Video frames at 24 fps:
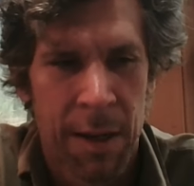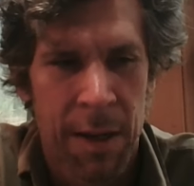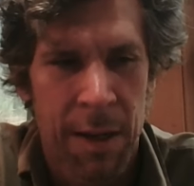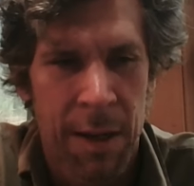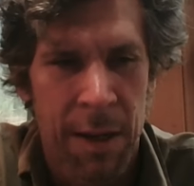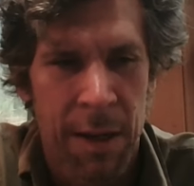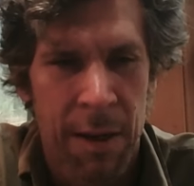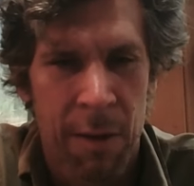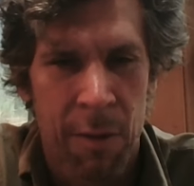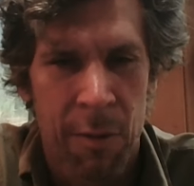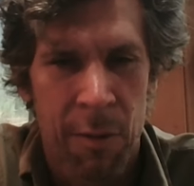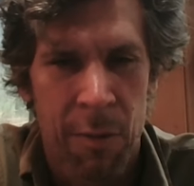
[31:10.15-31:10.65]

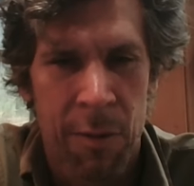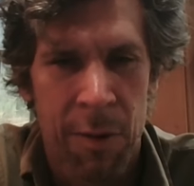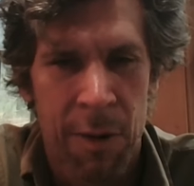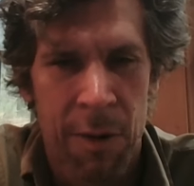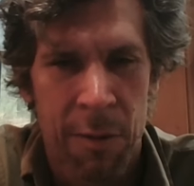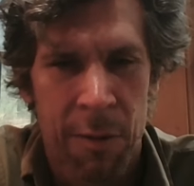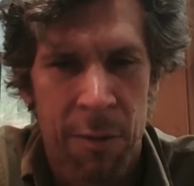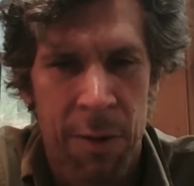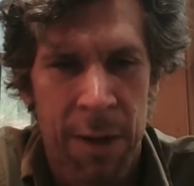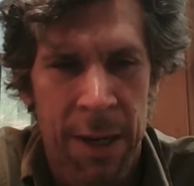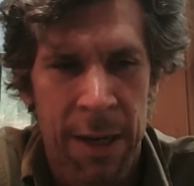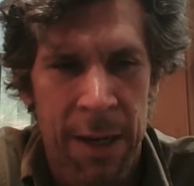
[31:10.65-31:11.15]
you know w-
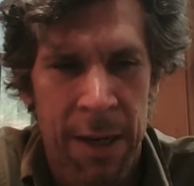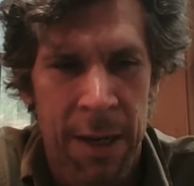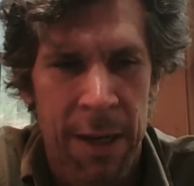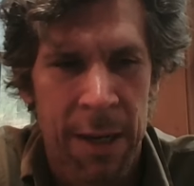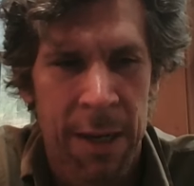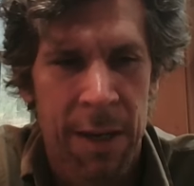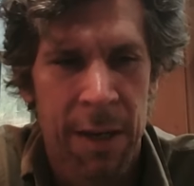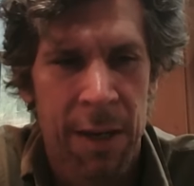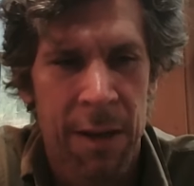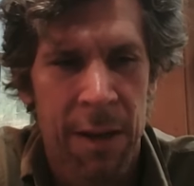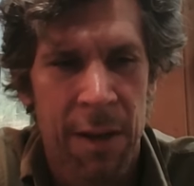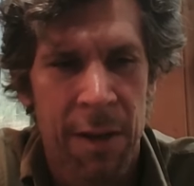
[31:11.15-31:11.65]

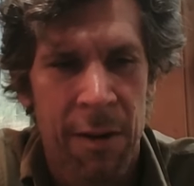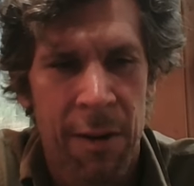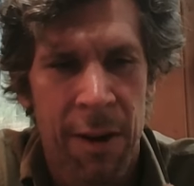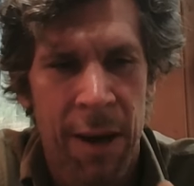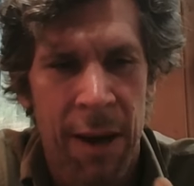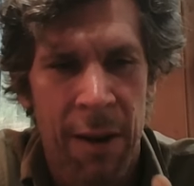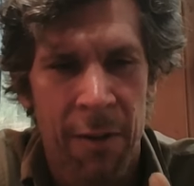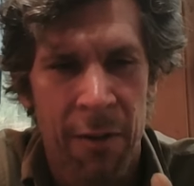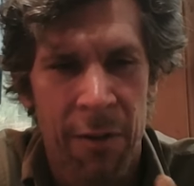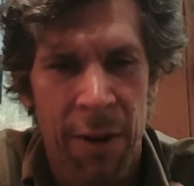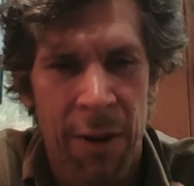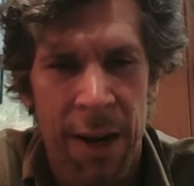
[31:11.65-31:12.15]
when you
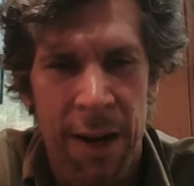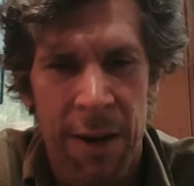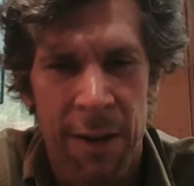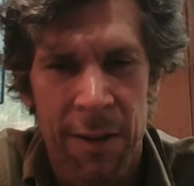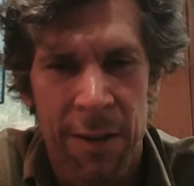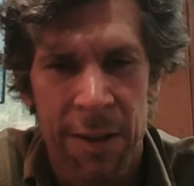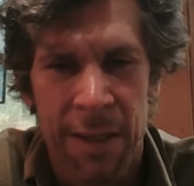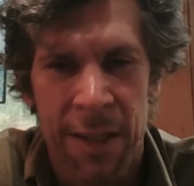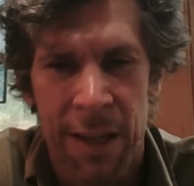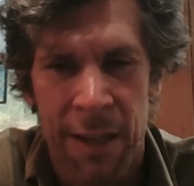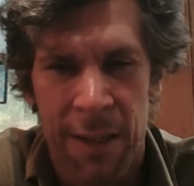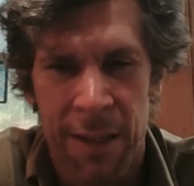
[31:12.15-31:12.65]
have
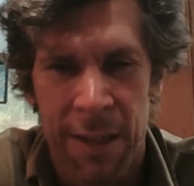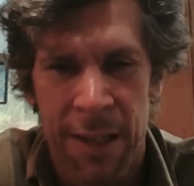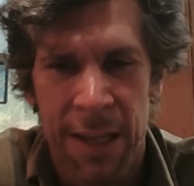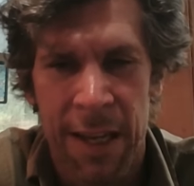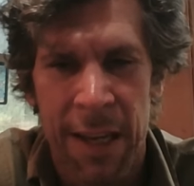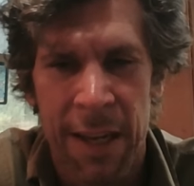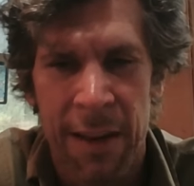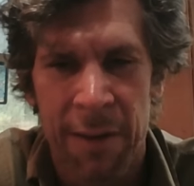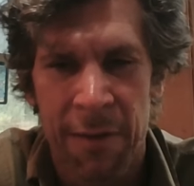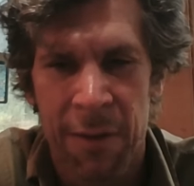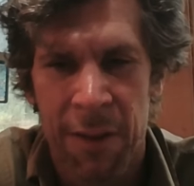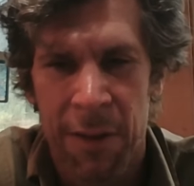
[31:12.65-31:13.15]
fires that
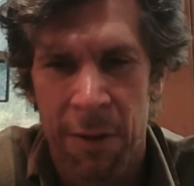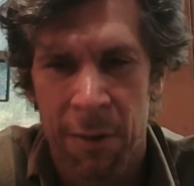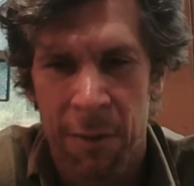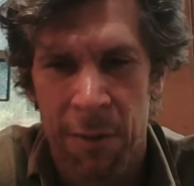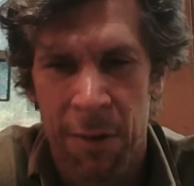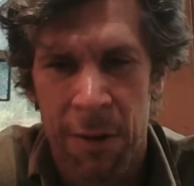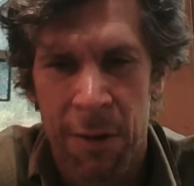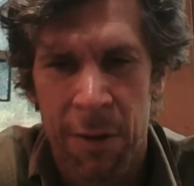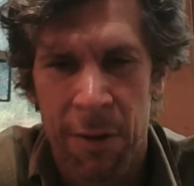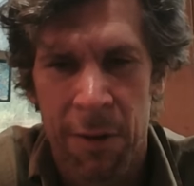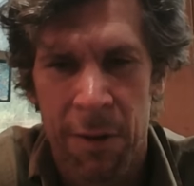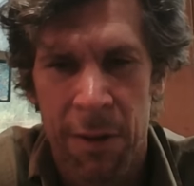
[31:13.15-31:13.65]
leave the
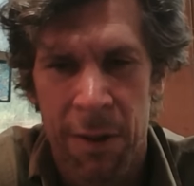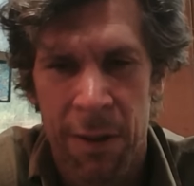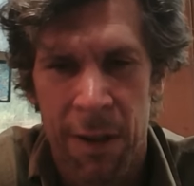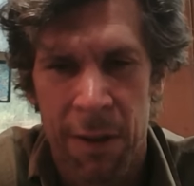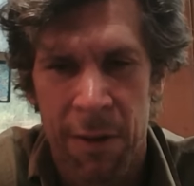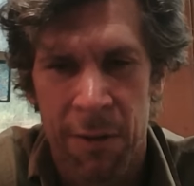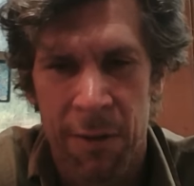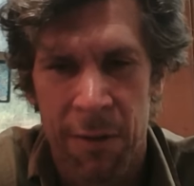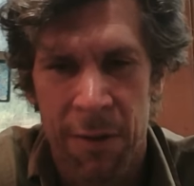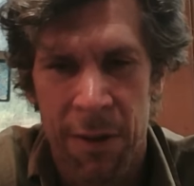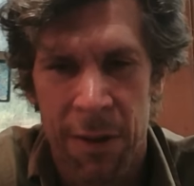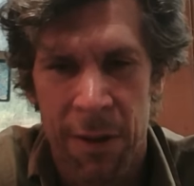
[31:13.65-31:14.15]
roots
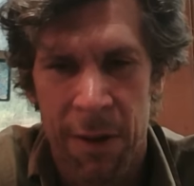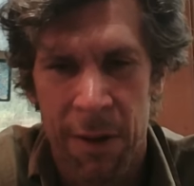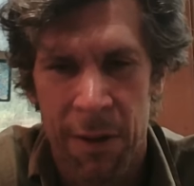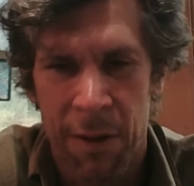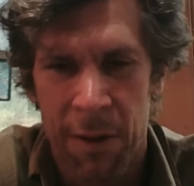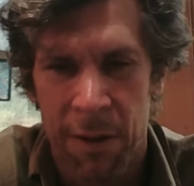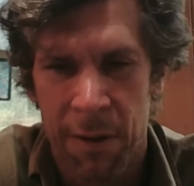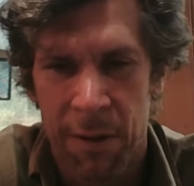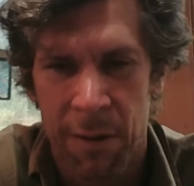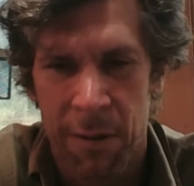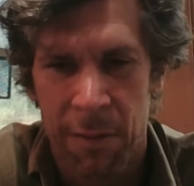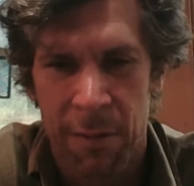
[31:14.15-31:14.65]
of
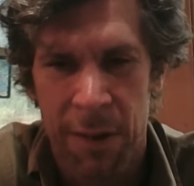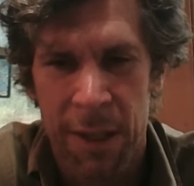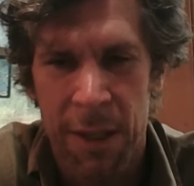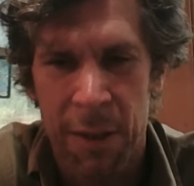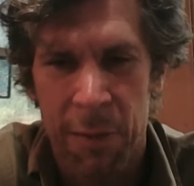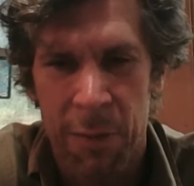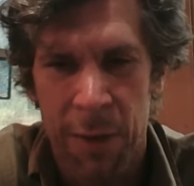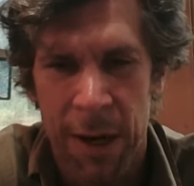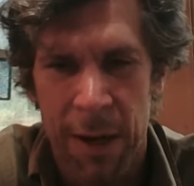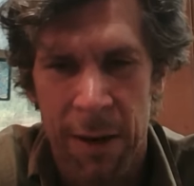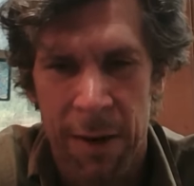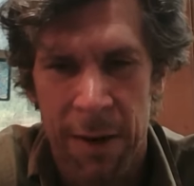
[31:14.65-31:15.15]
your
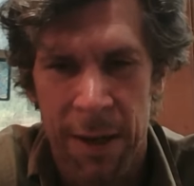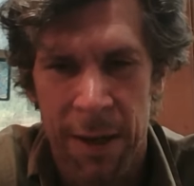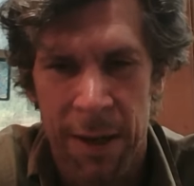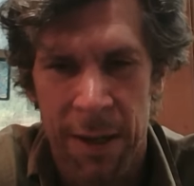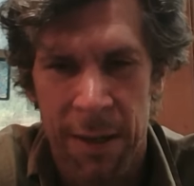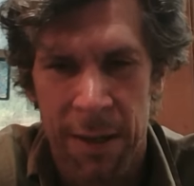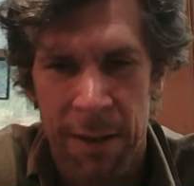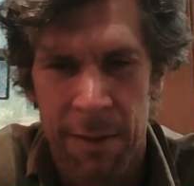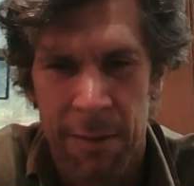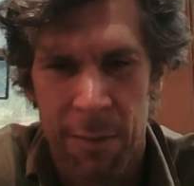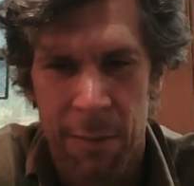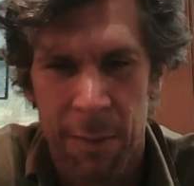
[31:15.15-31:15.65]

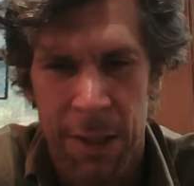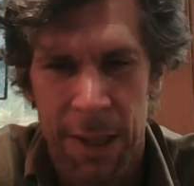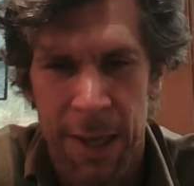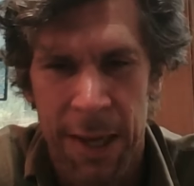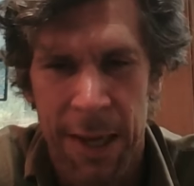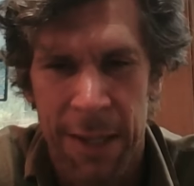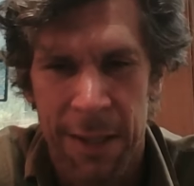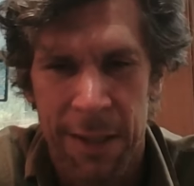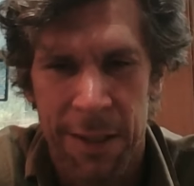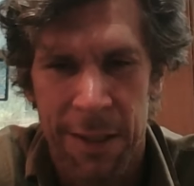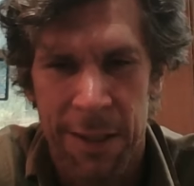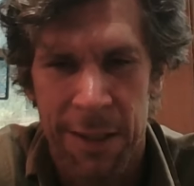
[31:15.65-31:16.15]
resprouting
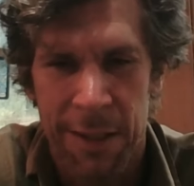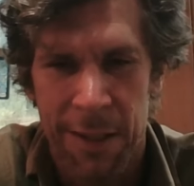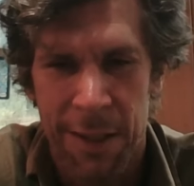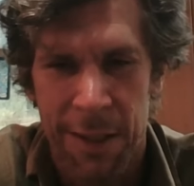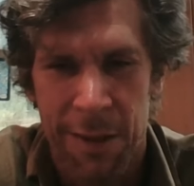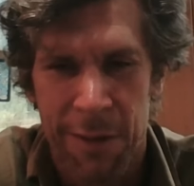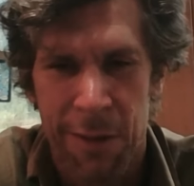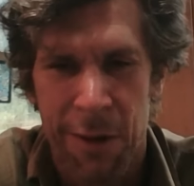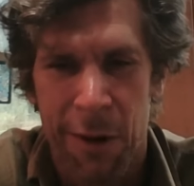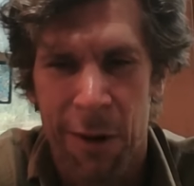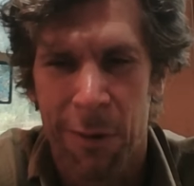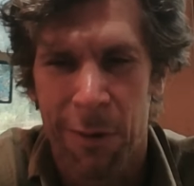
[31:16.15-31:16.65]
plants
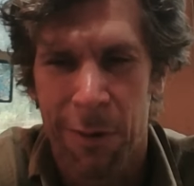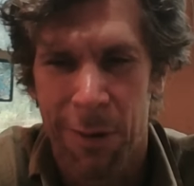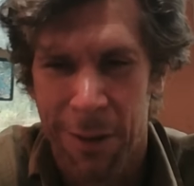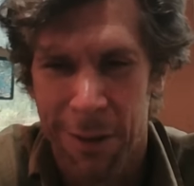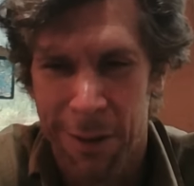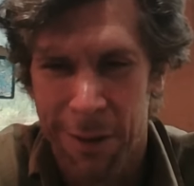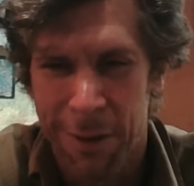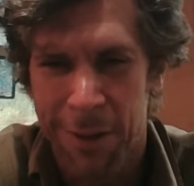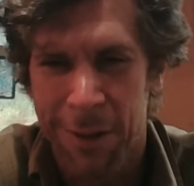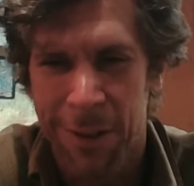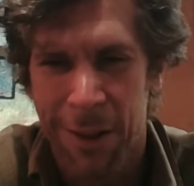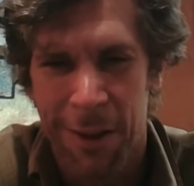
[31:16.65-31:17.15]
you don't
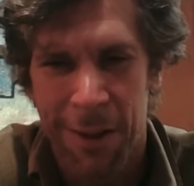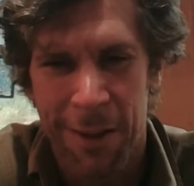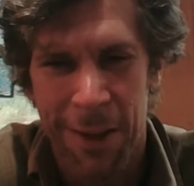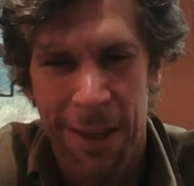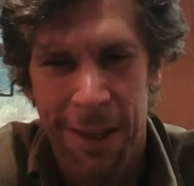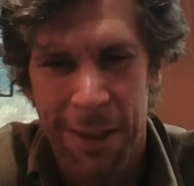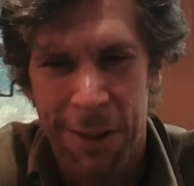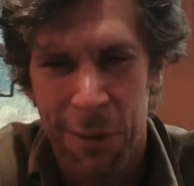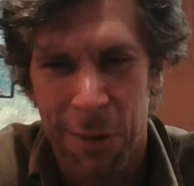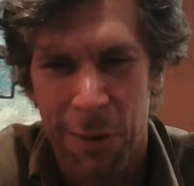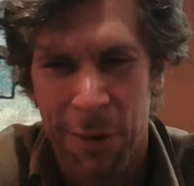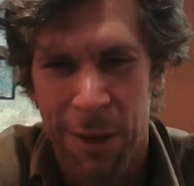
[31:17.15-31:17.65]
lose all
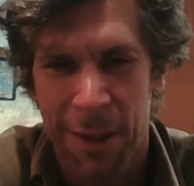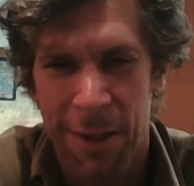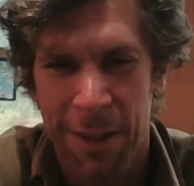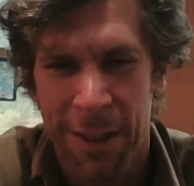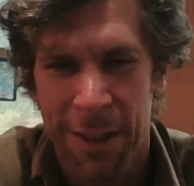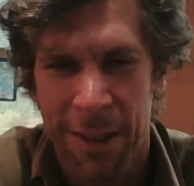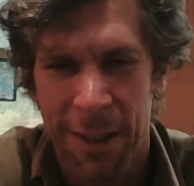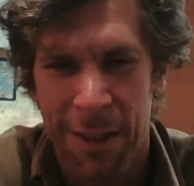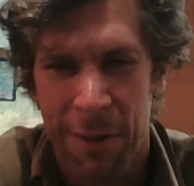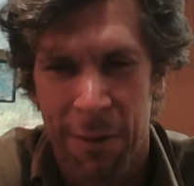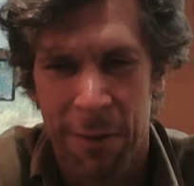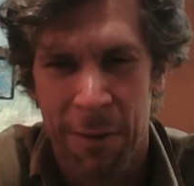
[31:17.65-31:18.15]
that soil
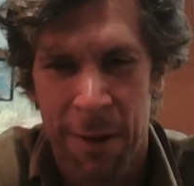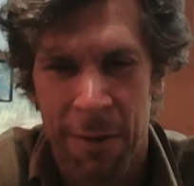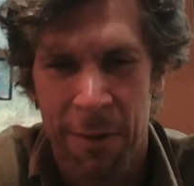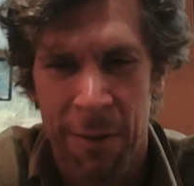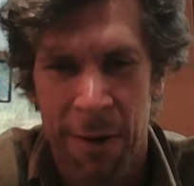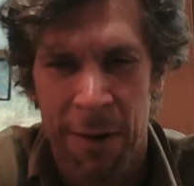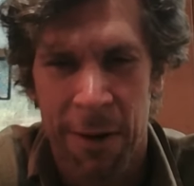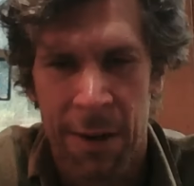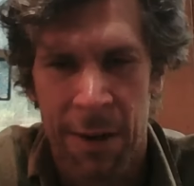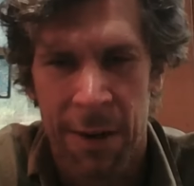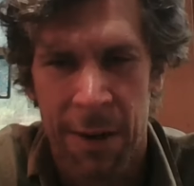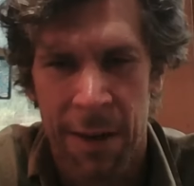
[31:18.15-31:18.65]
into the
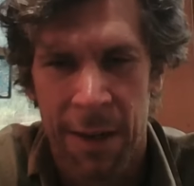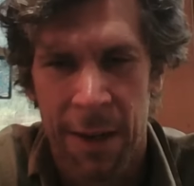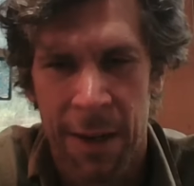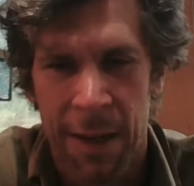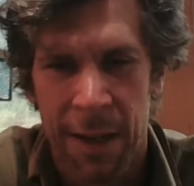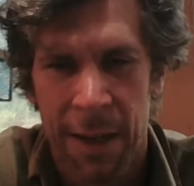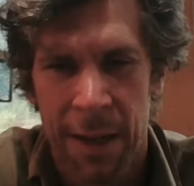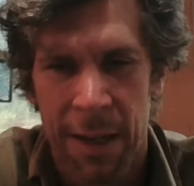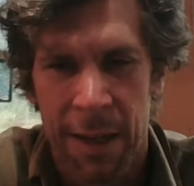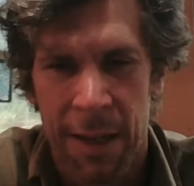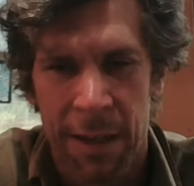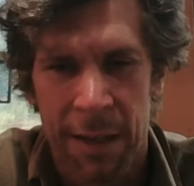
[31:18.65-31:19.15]
river right
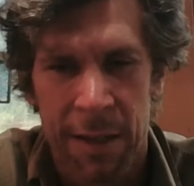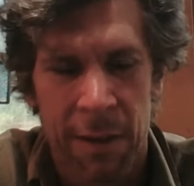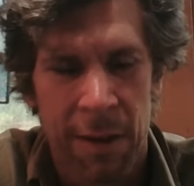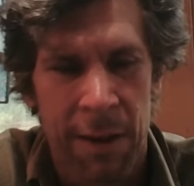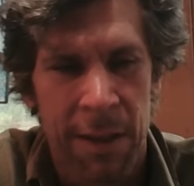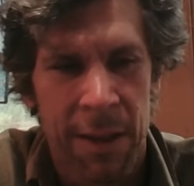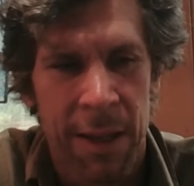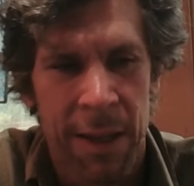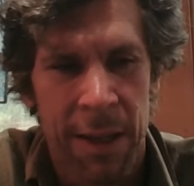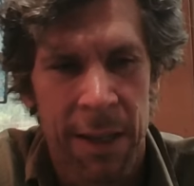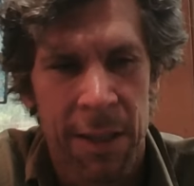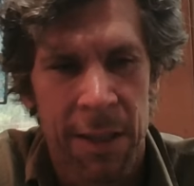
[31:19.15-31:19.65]
and so i
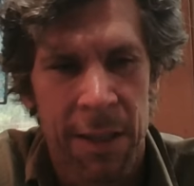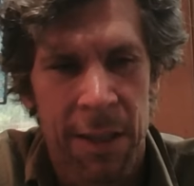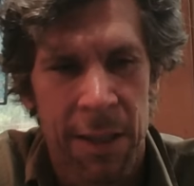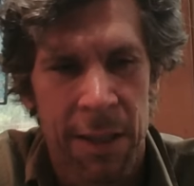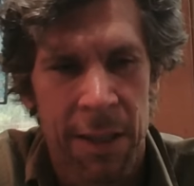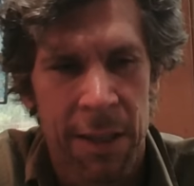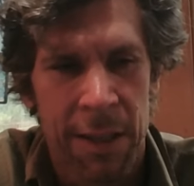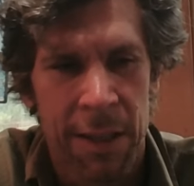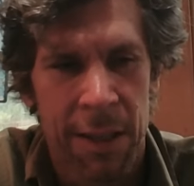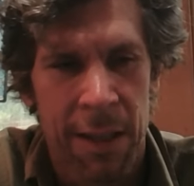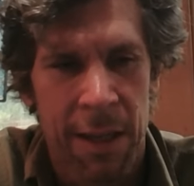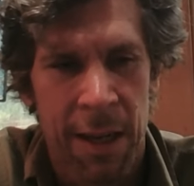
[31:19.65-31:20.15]
think it's
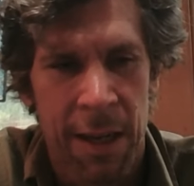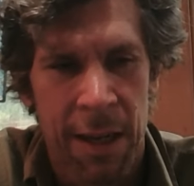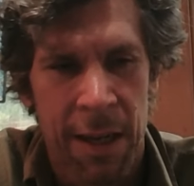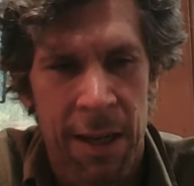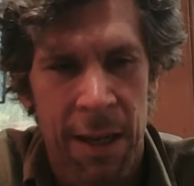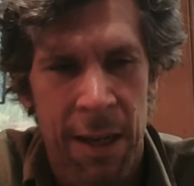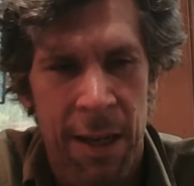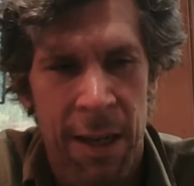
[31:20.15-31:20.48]
just an,